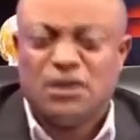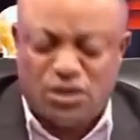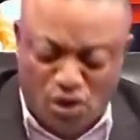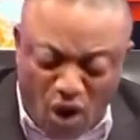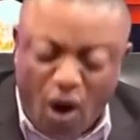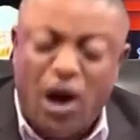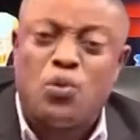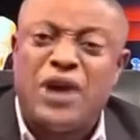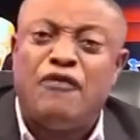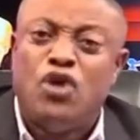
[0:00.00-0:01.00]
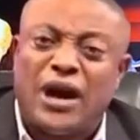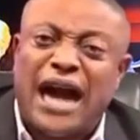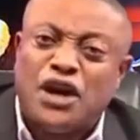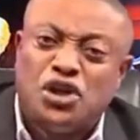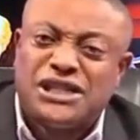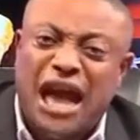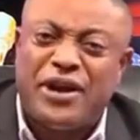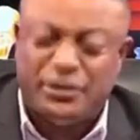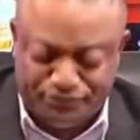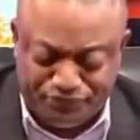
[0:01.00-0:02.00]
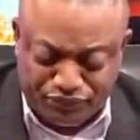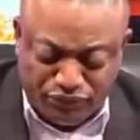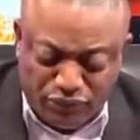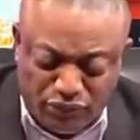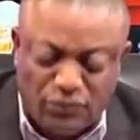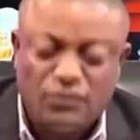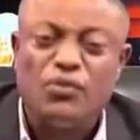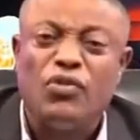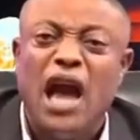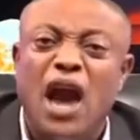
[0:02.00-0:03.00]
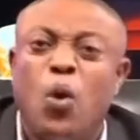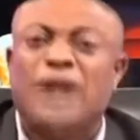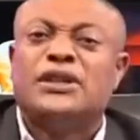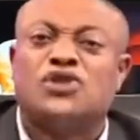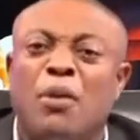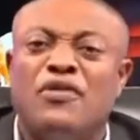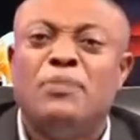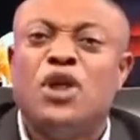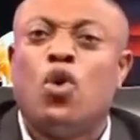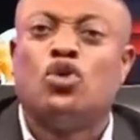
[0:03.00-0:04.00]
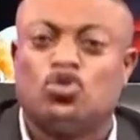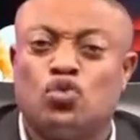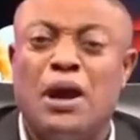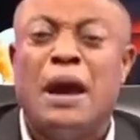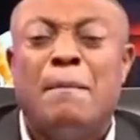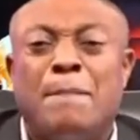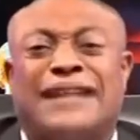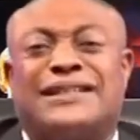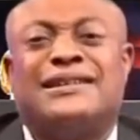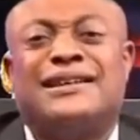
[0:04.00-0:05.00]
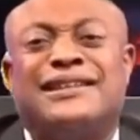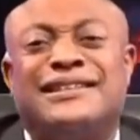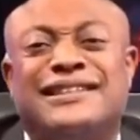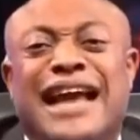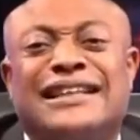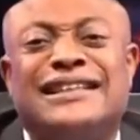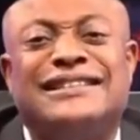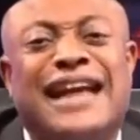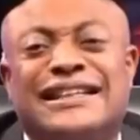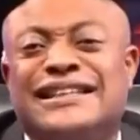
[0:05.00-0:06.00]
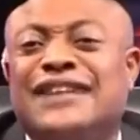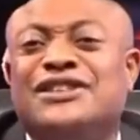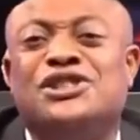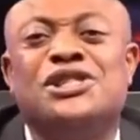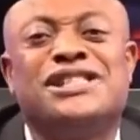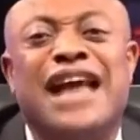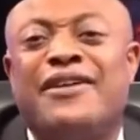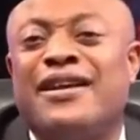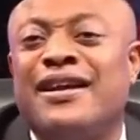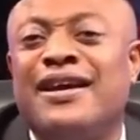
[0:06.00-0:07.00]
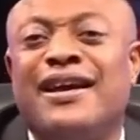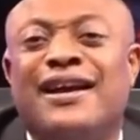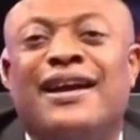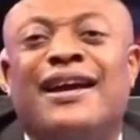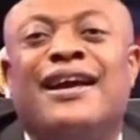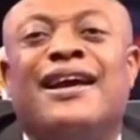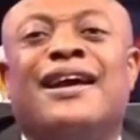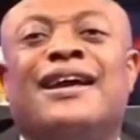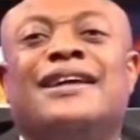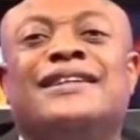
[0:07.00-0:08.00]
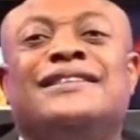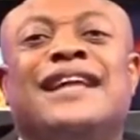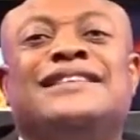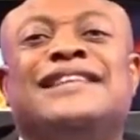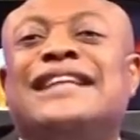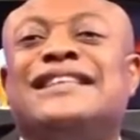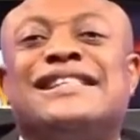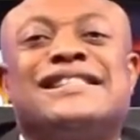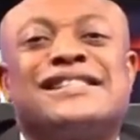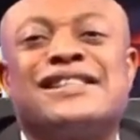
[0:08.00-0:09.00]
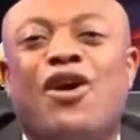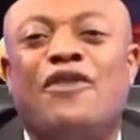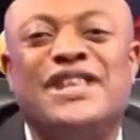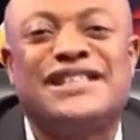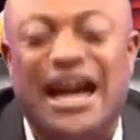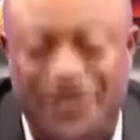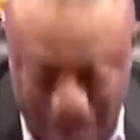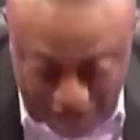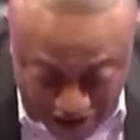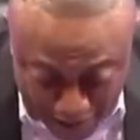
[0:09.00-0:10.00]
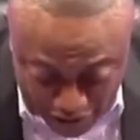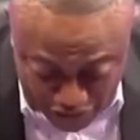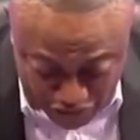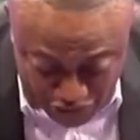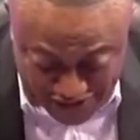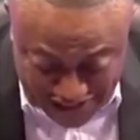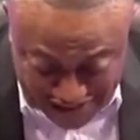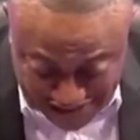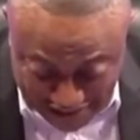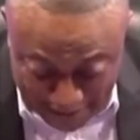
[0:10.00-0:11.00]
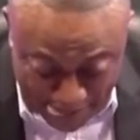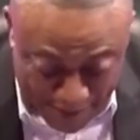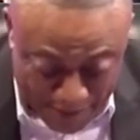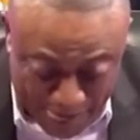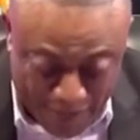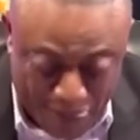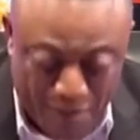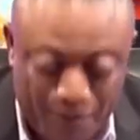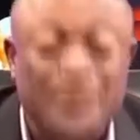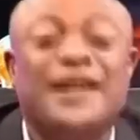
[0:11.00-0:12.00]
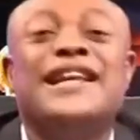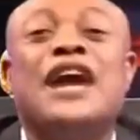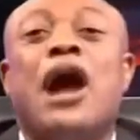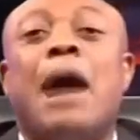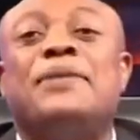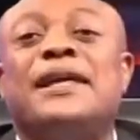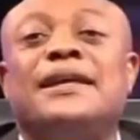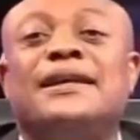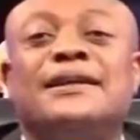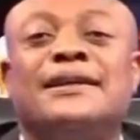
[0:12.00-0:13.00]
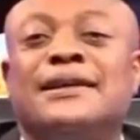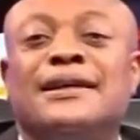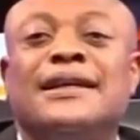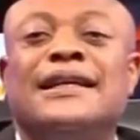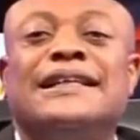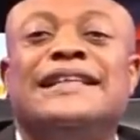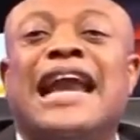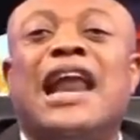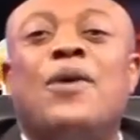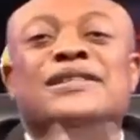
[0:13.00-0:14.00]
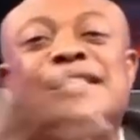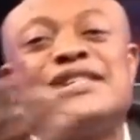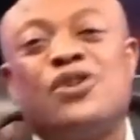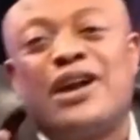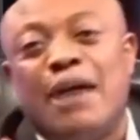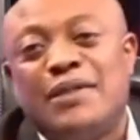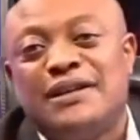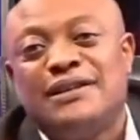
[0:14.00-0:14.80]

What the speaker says: So we have looked at the judiciary and what some of them they go through, but the judiciary, the judges of this country have come out to say they are not happy. The allowances is not coming.